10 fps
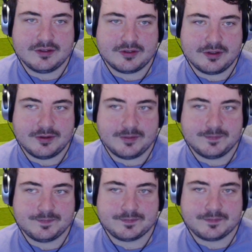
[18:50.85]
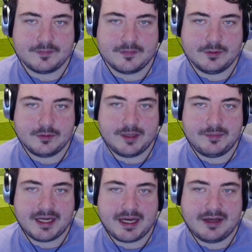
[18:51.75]
So we'll
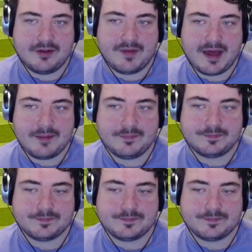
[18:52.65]
keep an eye on that.